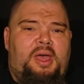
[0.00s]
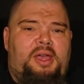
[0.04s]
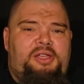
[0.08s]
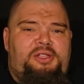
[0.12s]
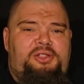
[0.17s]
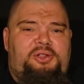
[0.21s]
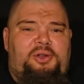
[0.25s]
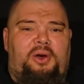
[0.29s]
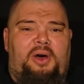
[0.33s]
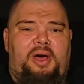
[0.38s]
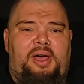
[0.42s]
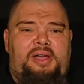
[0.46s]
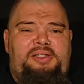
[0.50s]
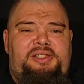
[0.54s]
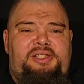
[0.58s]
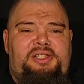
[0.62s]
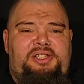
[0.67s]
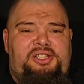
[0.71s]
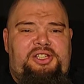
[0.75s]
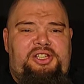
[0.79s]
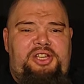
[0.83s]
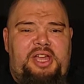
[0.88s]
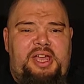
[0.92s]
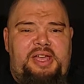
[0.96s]
so I
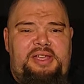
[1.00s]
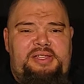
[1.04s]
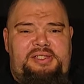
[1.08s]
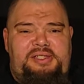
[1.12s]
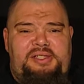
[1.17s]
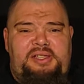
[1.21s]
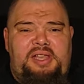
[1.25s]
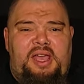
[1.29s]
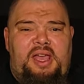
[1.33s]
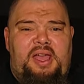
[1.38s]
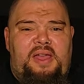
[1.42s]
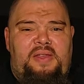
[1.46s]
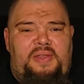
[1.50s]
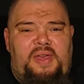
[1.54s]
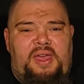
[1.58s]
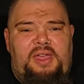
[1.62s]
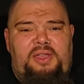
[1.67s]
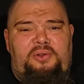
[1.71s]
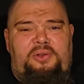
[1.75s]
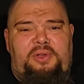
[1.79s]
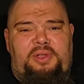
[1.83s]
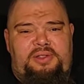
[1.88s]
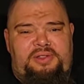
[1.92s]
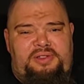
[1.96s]
suggest that
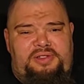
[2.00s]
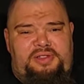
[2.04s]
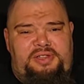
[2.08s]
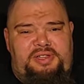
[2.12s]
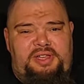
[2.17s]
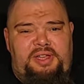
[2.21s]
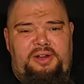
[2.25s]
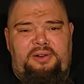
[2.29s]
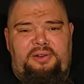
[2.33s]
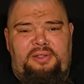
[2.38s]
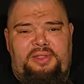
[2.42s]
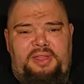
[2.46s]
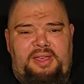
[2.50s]
you consider